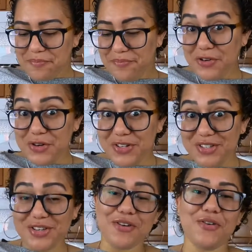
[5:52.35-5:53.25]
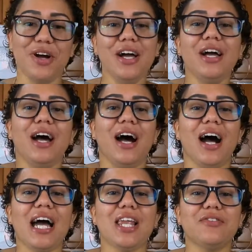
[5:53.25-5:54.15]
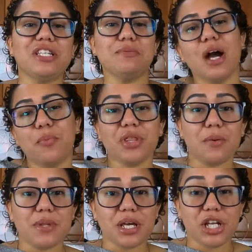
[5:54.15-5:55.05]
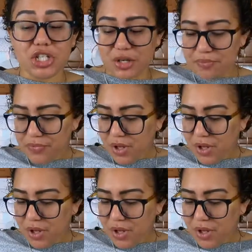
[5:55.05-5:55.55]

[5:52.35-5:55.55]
food. So I love teaming up with him in the kitchen.